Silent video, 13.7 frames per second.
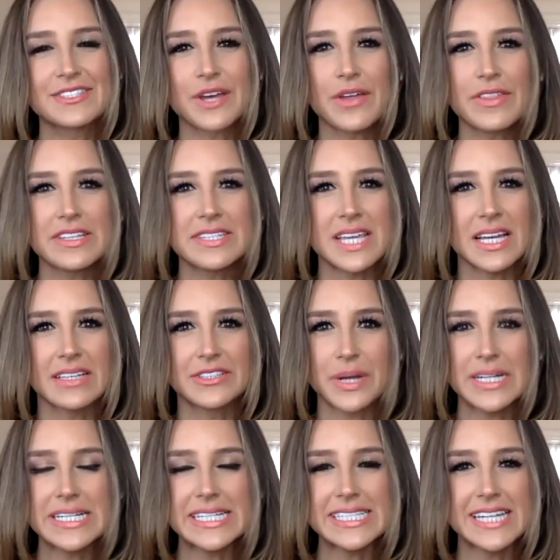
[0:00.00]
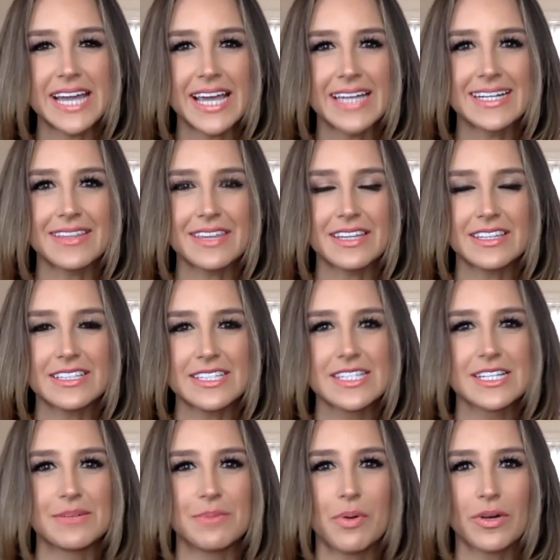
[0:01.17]
I saw this trending today, and I think
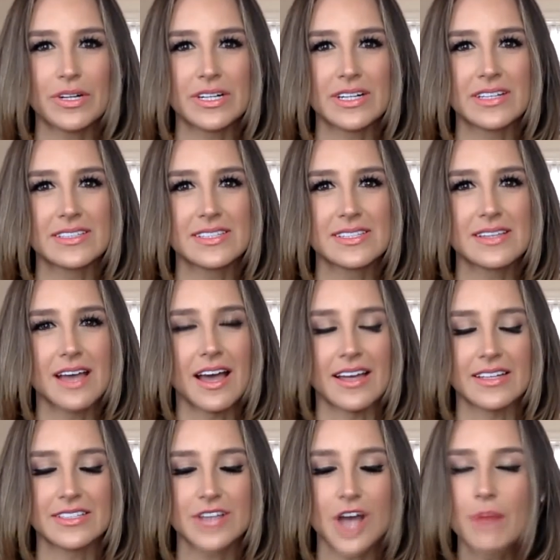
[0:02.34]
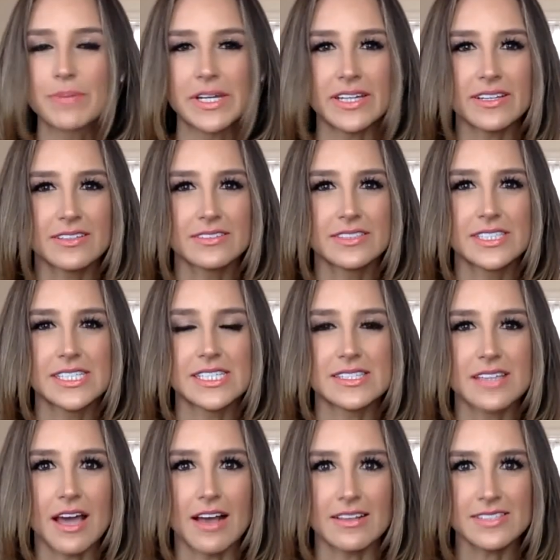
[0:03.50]
this is an important uh, topic to
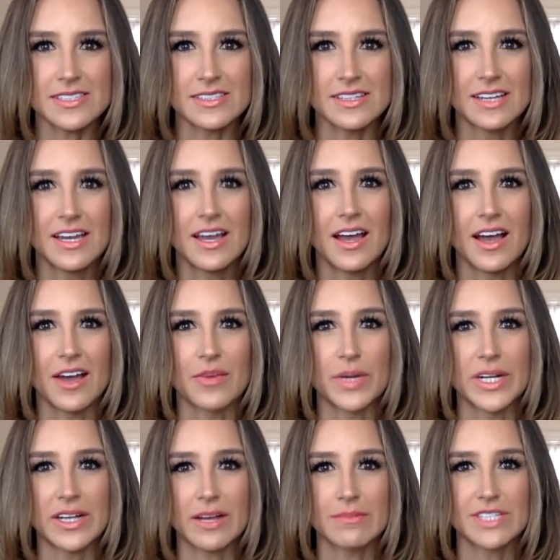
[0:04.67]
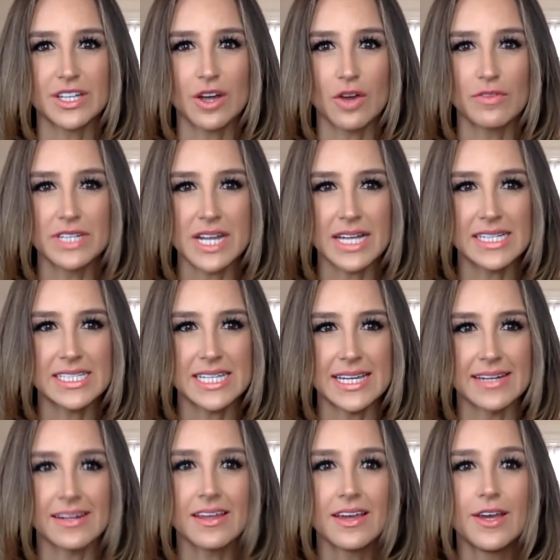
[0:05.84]
discuss uh, when it comes to COVID
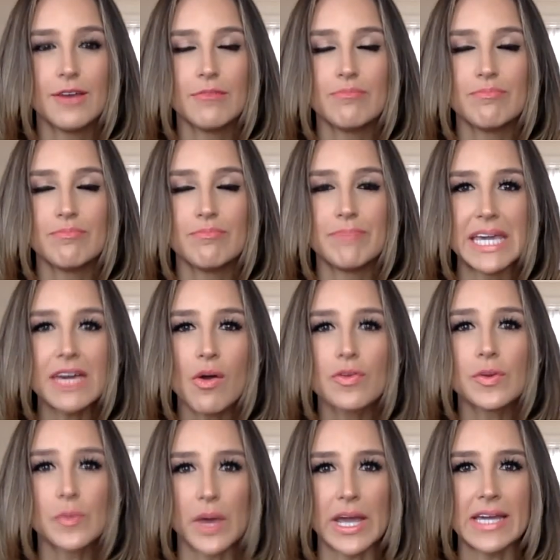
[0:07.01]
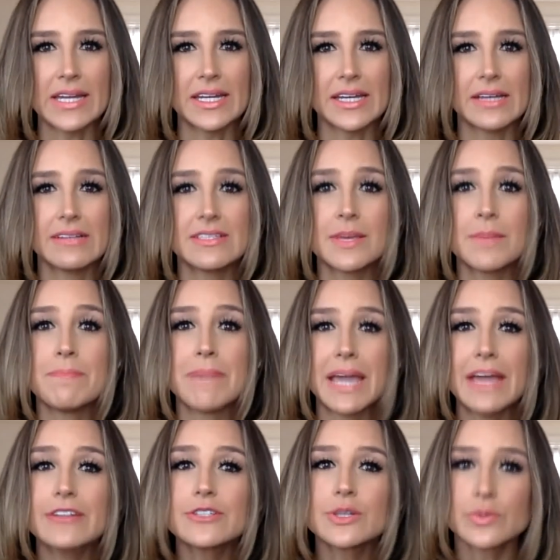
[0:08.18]
nineteen. Being overweight is a
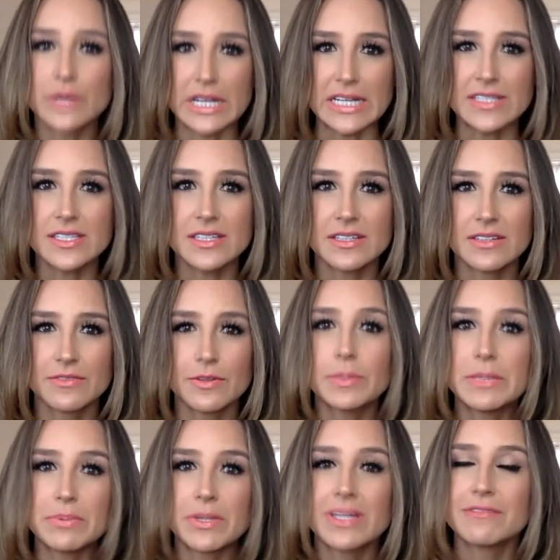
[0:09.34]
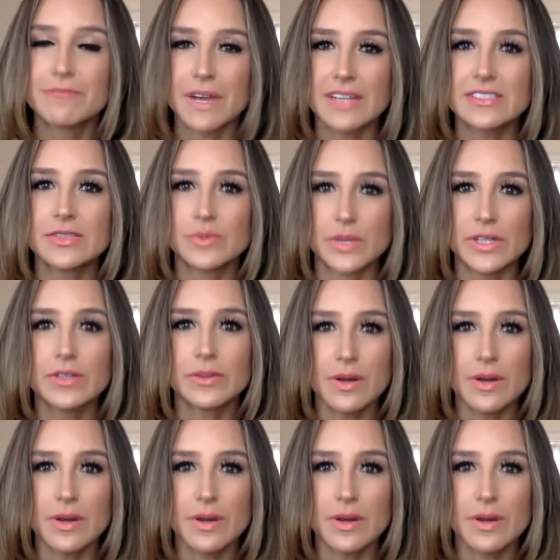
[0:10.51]
major risk for people infected with